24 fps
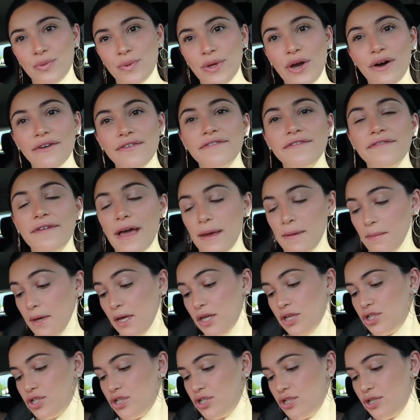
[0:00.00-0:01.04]
We are
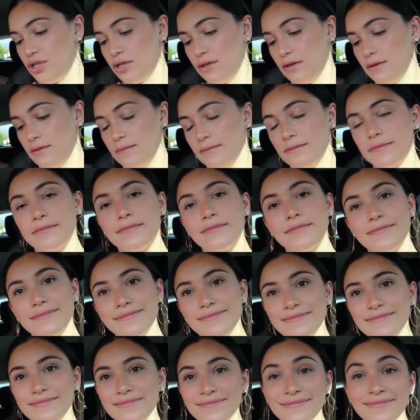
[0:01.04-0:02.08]
famished. Sure.
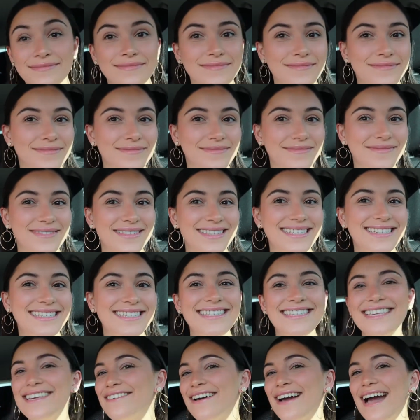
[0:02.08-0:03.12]
yeah, let's
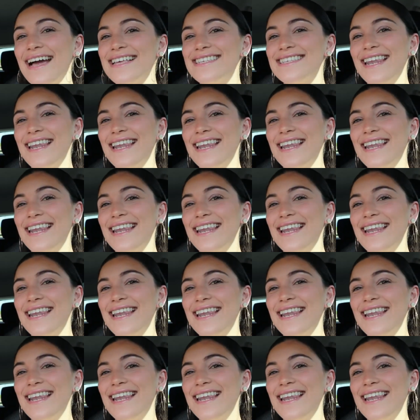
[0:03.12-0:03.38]
see you guys